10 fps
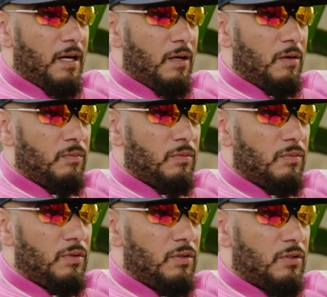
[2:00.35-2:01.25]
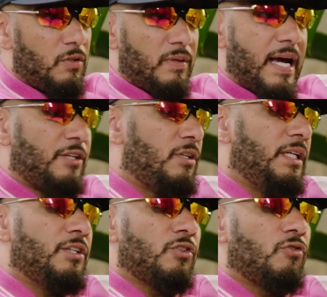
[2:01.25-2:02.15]
Um, so
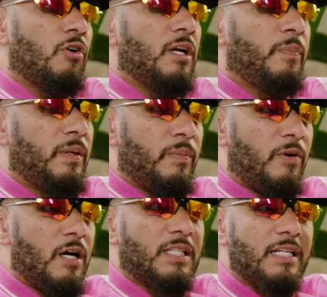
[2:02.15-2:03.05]
naturally, just growing up in the Bronx,